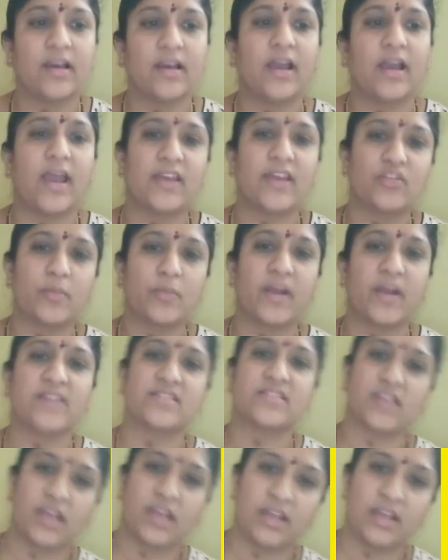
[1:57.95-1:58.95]
expressed
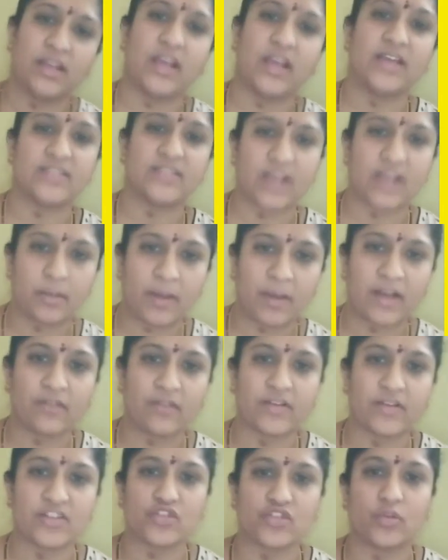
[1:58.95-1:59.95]
in Agile
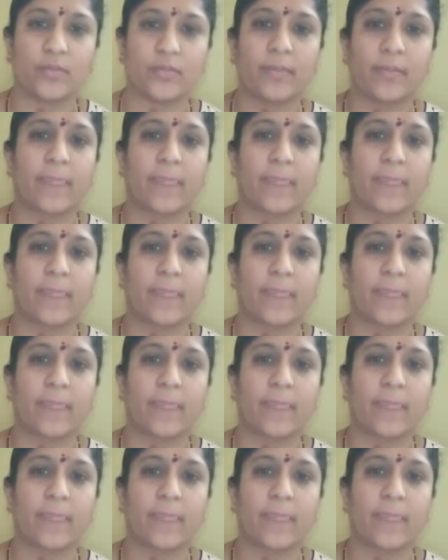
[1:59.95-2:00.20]
Manifesto.